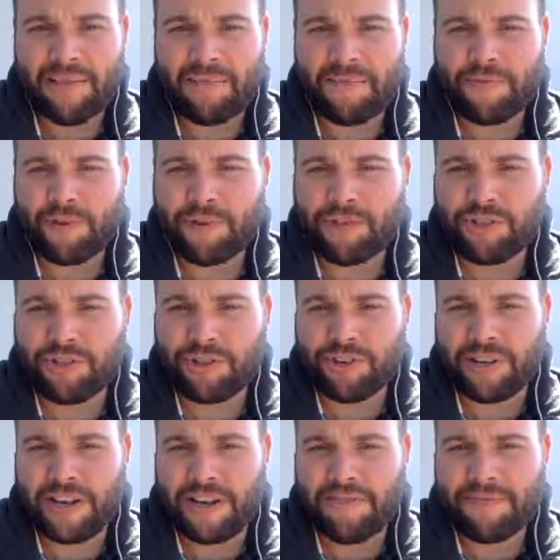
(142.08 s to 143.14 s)
First, you're going
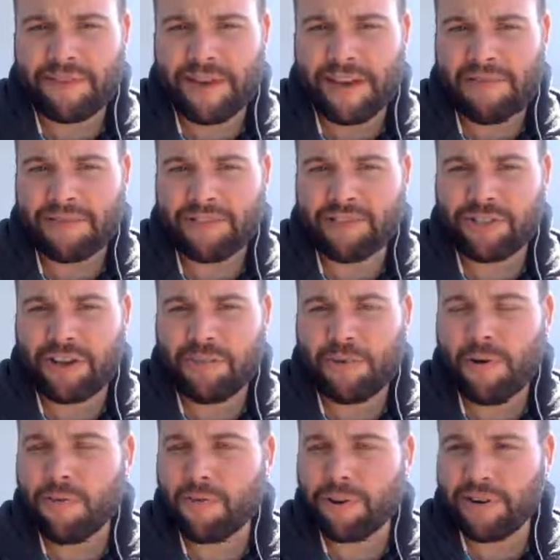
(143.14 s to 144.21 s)
to have a
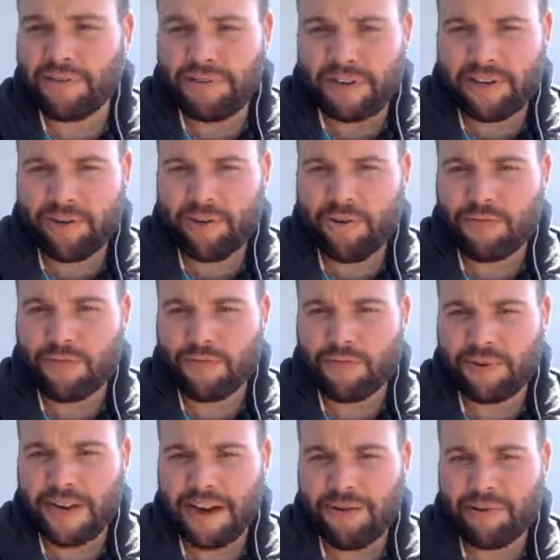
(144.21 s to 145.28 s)
stopover in Vancouver for
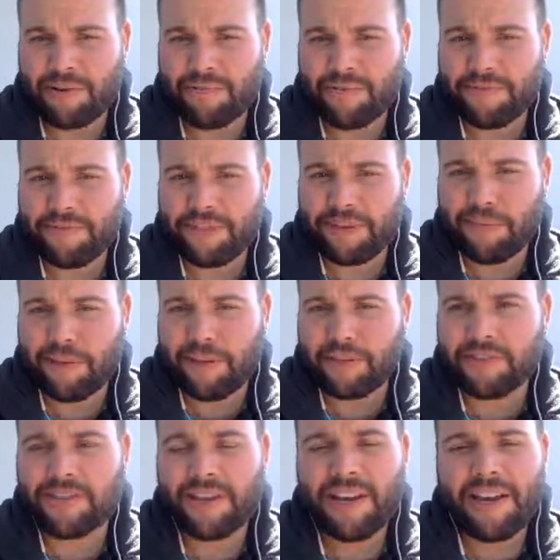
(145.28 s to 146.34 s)
1 hour and 15
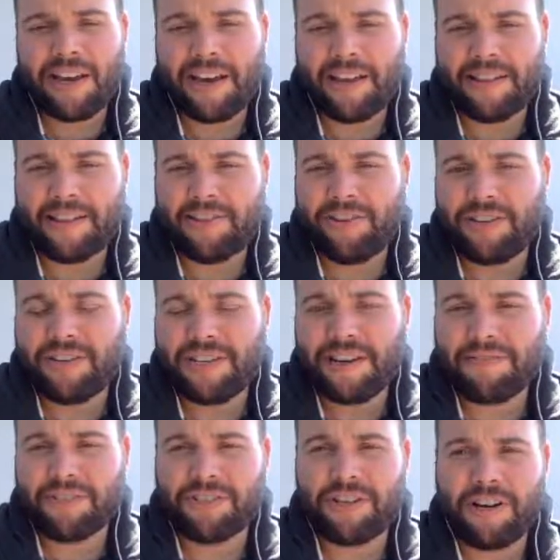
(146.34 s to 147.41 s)
minutes, and then you need to
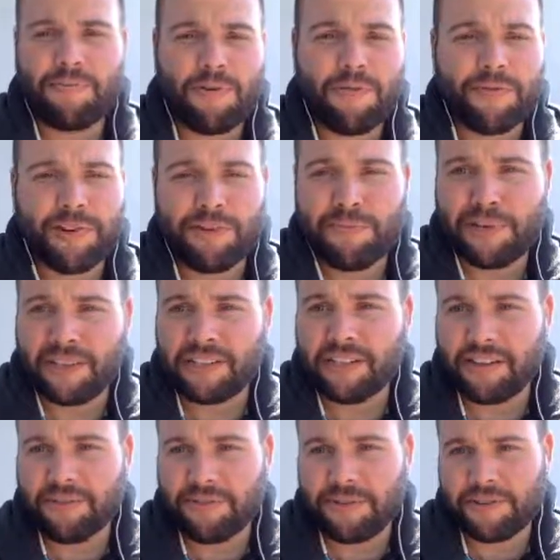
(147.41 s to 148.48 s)
have a stopover in
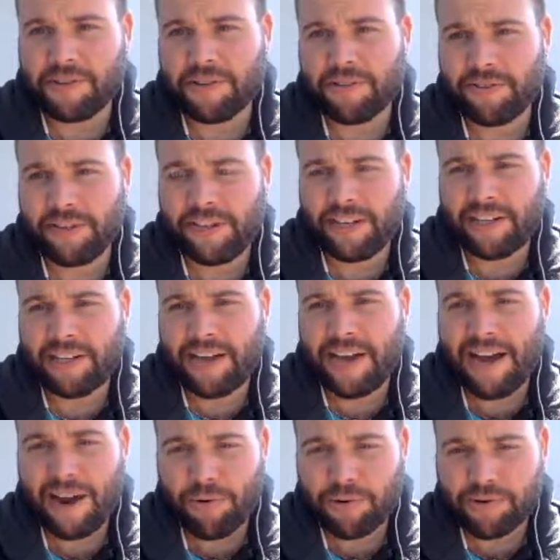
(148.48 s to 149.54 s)
Manila for another 8
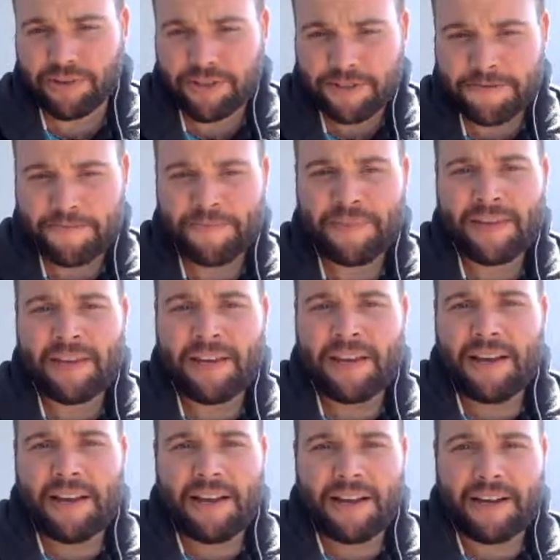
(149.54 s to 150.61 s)
hours.
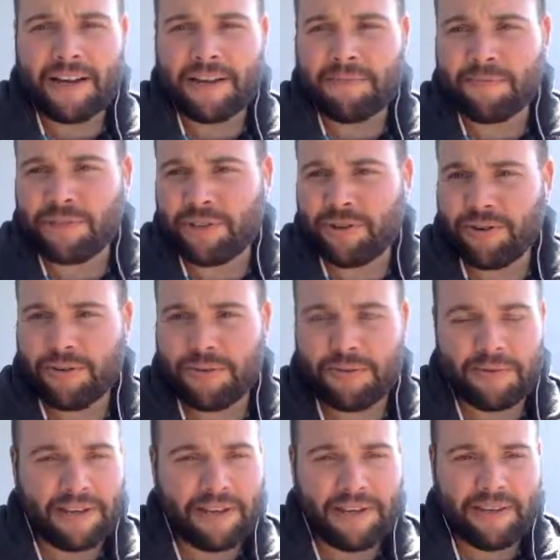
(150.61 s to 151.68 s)
Yeah,
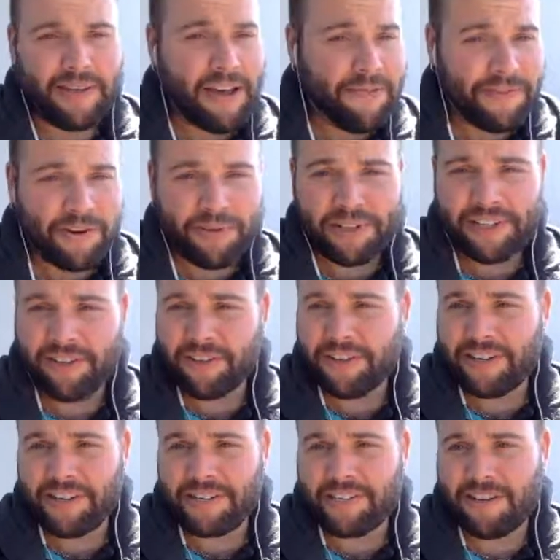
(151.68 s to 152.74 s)
if you're really
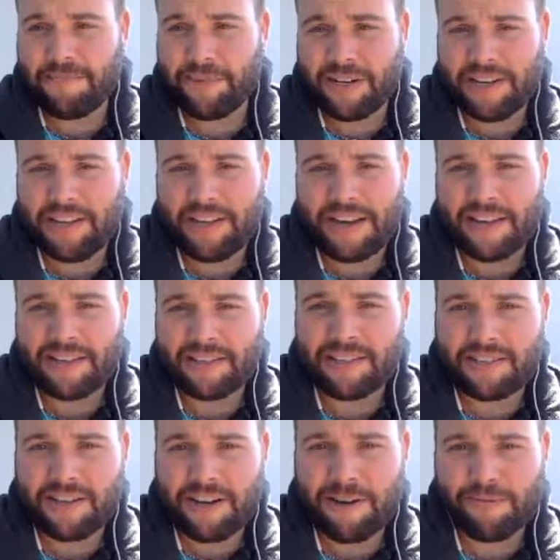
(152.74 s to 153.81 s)
looking to save money, that
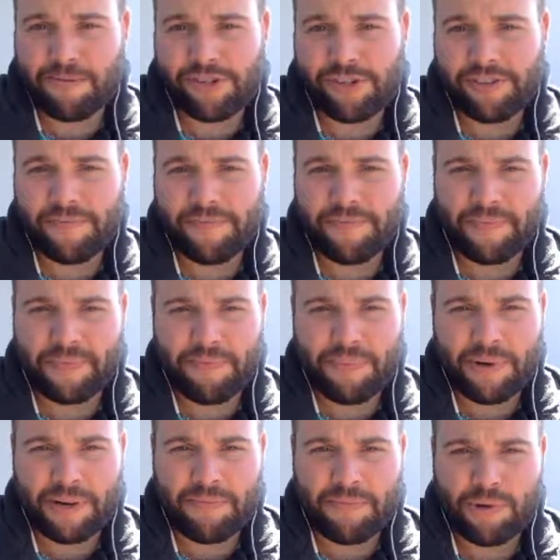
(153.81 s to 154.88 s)
is an option,
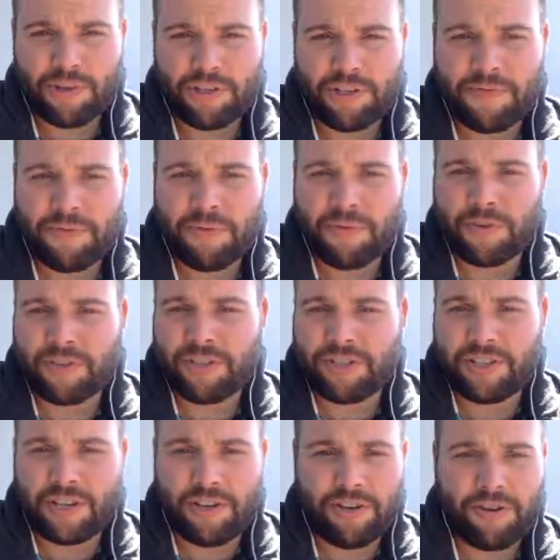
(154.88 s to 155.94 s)
but most of you would just
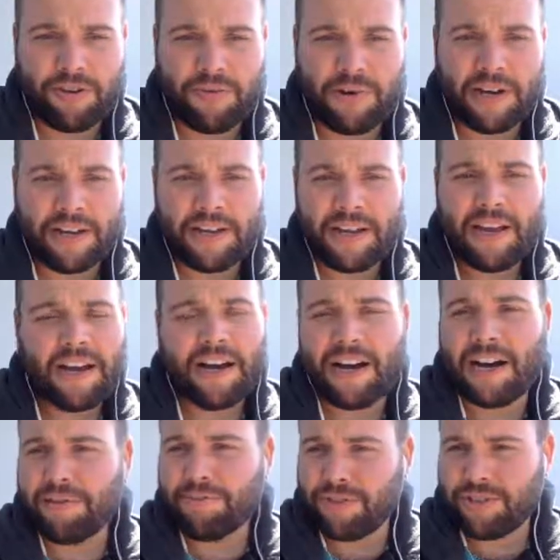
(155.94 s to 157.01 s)
say, you know what,
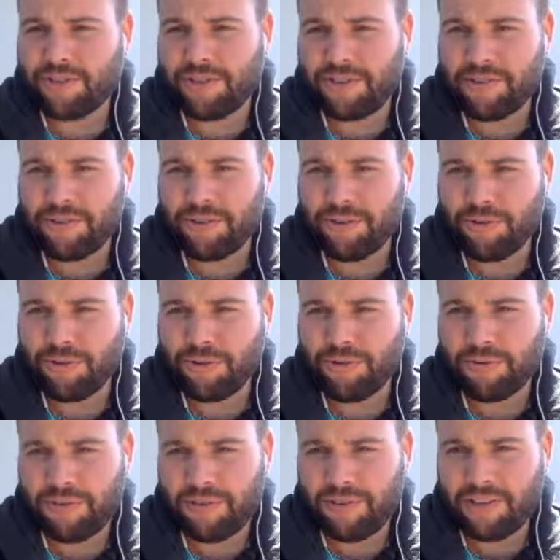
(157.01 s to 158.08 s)
I'm just going to
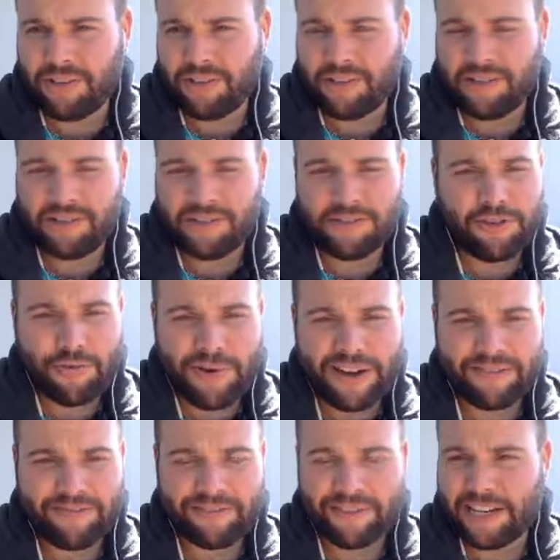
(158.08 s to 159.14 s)
do the
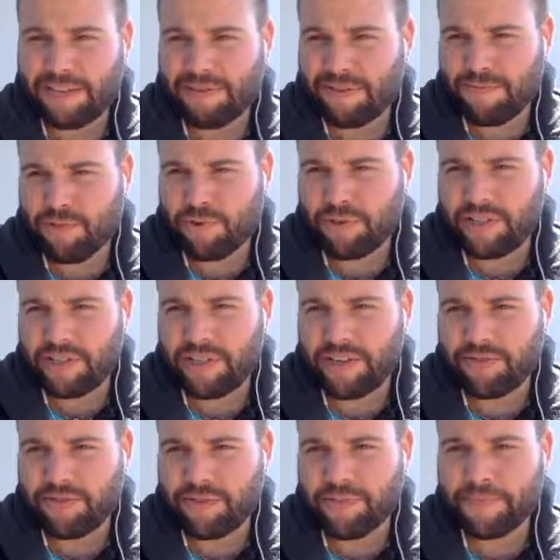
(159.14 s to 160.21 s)
direct flight for
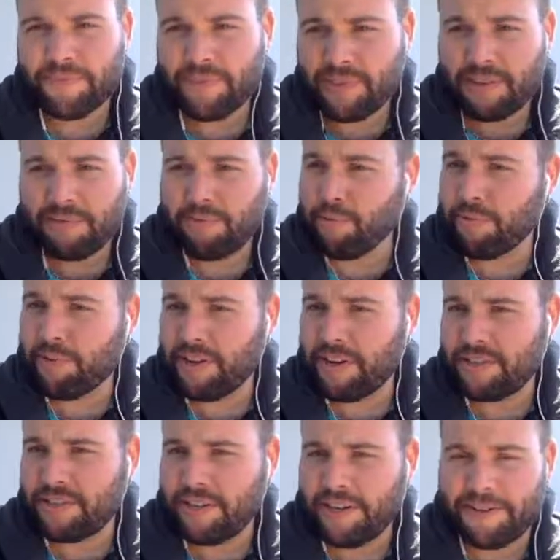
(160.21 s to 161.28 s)
$1,400. But we're
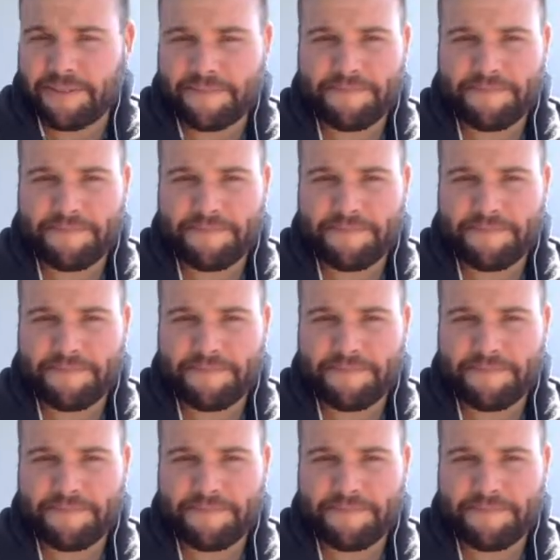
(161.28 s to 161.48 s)
not done.